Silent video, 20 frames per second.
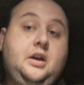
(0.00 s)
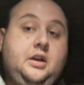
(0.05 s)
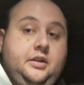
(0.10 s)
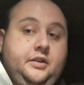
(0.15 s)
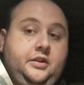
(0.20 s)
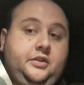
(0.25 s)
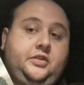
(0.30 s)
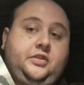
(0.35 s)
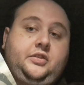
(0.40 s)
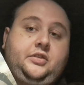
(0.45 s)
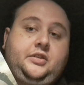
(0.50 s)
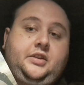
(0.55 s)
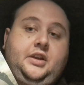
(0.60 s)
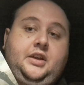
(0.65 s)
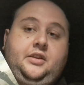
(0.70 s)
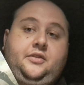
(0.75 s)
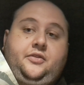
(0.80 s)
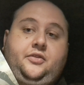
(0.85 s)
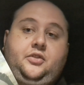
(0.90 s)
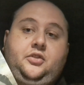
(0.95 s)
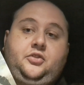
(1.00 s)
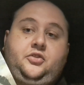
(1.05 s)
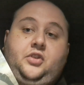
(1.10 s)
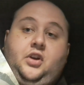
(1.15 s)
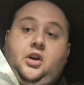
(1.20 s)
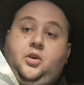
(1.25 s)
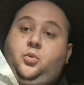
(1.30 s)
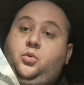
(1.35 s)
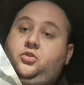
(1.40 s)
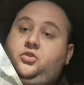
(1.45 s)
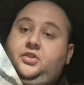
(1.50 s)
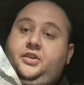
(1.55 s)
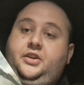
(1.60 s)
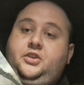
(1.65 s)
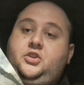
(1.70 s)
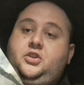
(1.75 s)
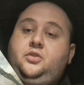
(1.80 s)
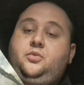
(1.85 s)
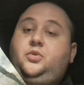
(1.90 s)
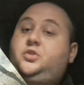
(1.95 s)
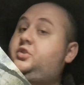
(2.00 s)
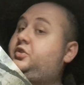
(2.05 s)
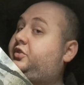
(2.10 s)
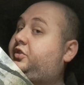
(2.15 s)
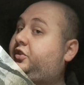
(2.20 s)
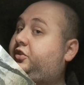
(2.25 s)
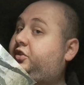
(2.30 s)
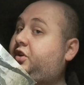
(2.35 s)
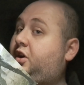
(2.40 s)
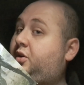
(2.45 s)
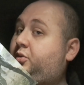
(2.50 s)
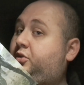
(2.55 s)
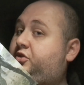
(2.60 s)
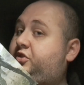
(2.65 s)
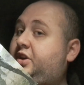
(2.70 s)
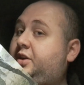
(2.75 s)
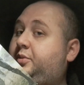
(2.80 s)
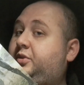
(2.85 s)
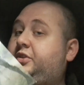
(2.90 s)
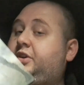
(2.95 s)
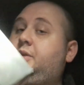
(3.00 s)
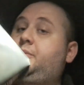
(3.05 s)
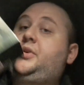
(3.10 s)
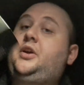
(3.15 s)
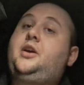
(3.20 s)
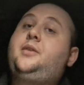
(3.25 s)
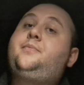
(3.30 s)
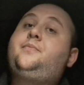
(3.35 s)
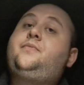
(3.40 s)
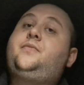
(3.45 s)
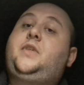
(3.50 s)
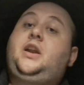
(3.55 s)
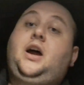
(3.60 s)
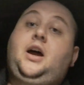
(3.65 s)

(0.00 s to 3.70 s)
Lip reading: this kit for Star Wars Legion, which is the Star Wars tabletop game that